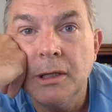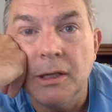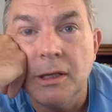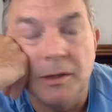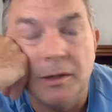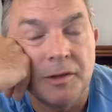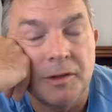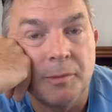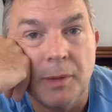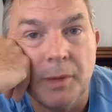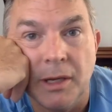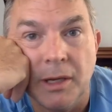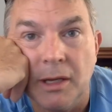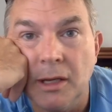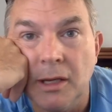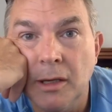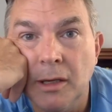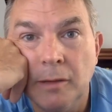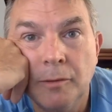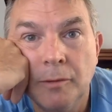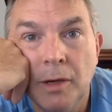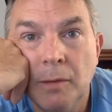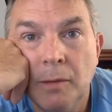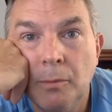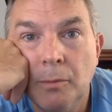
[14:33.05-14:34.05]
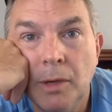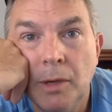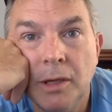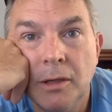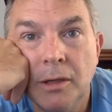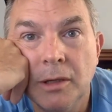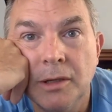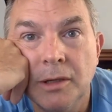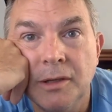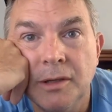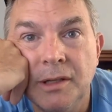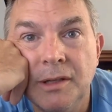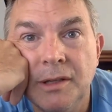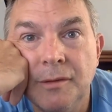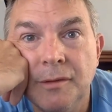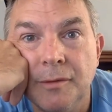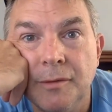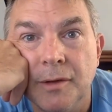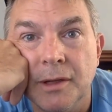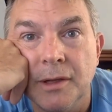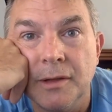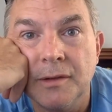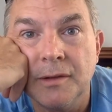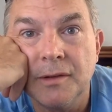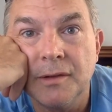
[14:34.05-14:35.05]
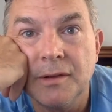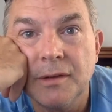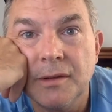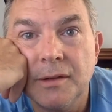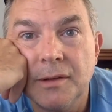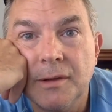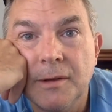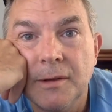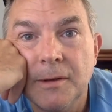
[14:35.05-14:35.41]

and to spend a hell of a lot of money on defense.